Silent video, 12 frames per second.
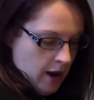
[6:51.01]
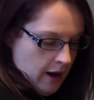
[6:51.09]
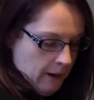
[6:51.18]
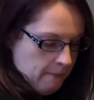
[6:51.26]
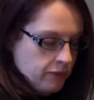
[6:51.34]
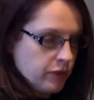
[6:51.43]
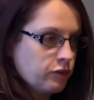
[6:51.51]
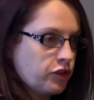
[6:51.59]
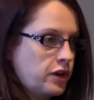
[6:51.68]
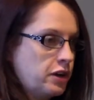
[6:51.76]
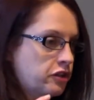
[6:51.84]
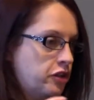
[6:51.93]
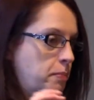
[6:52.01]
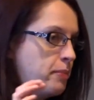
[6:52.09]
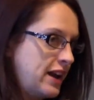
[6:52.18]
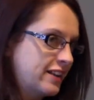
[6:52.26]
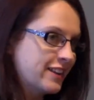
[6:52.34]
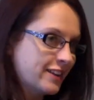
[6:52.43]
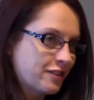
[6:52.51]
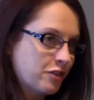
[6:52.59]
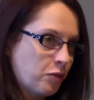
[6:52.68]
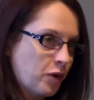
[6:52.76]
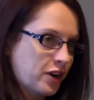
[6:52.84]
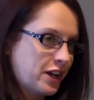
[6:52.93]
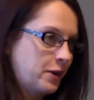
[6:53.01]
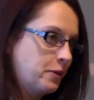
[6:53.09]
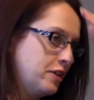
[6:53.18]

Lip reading: So here's the basics of working